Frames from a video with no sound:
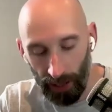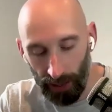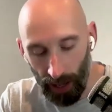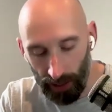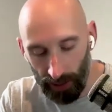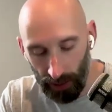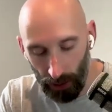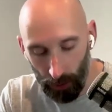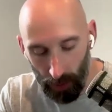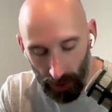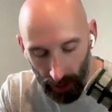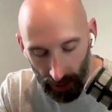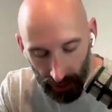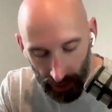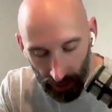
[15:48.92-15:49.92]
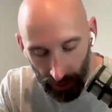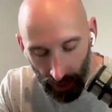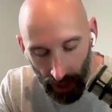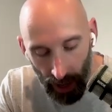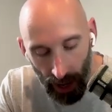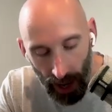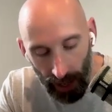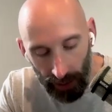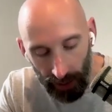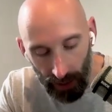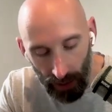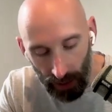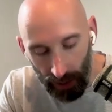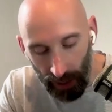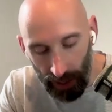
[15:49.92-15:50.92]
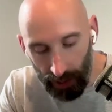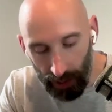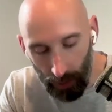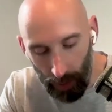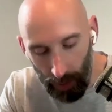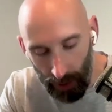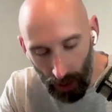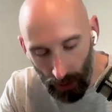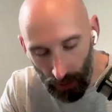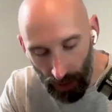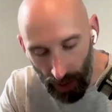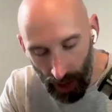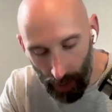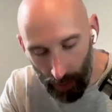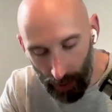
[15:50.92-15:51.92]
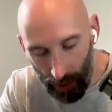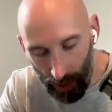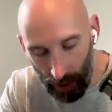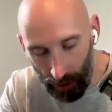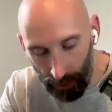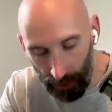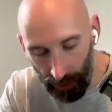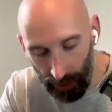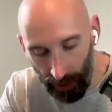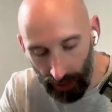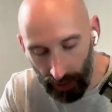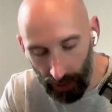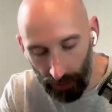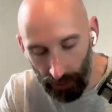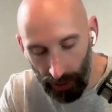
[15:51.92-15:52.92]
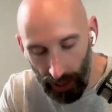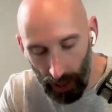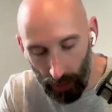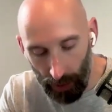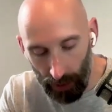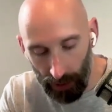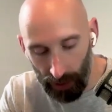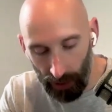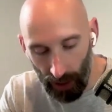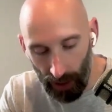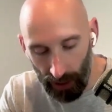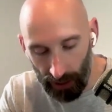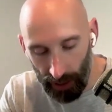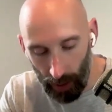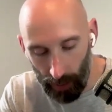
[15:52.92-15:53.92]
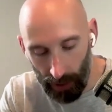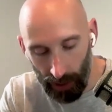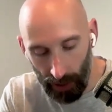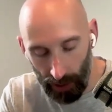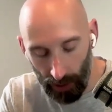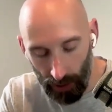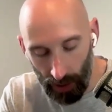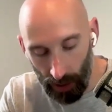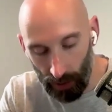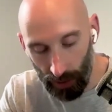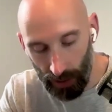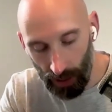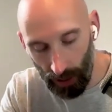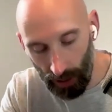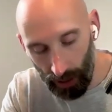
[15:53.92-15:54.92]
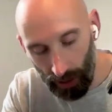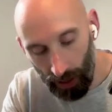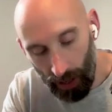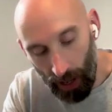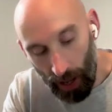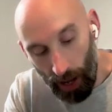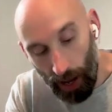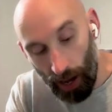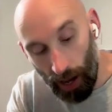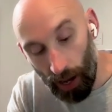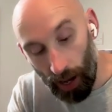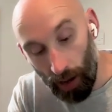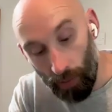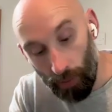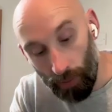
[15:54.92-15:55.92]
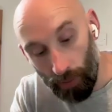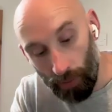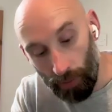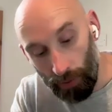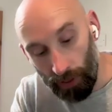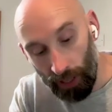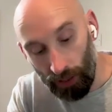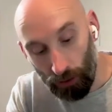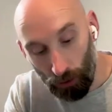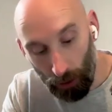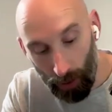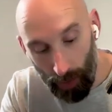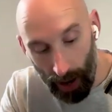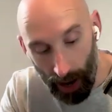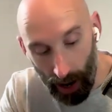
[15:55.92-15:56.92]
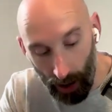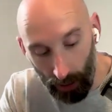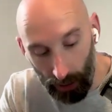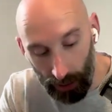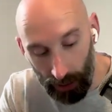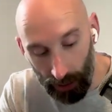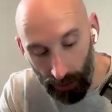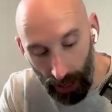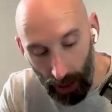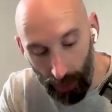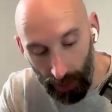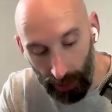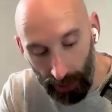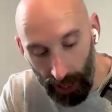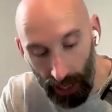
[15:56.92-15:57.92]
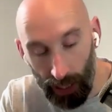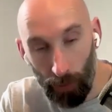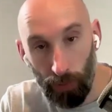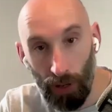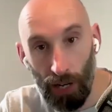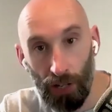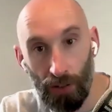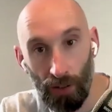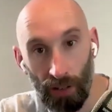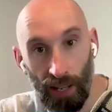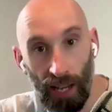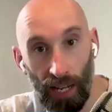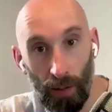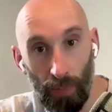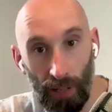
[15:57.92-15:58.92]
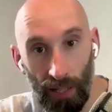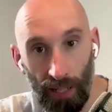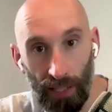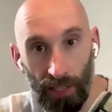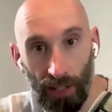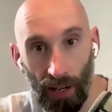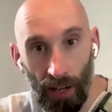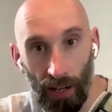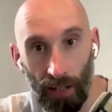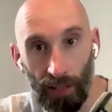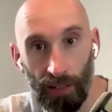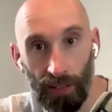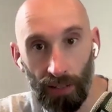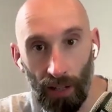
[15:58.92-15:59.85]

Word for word: Yeah, that sounds productive. And then, okay, so when we go through that part of it, that's going to really help you start establishing your culture. You then talk about developing the aspirational accountability chart.